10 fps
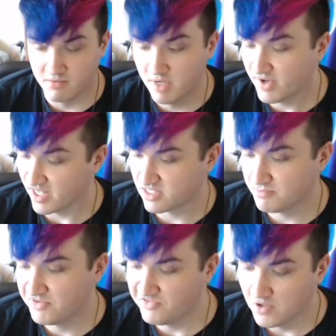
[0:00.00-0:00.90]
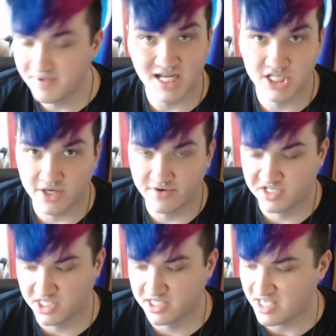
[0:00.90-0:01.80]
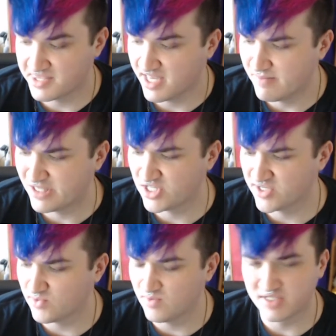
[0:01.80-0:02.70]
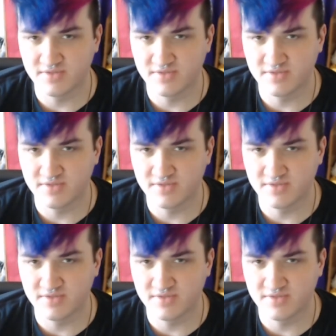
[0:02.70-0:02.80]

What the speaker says: Okay, so before we actually go into this, I think I mentioned what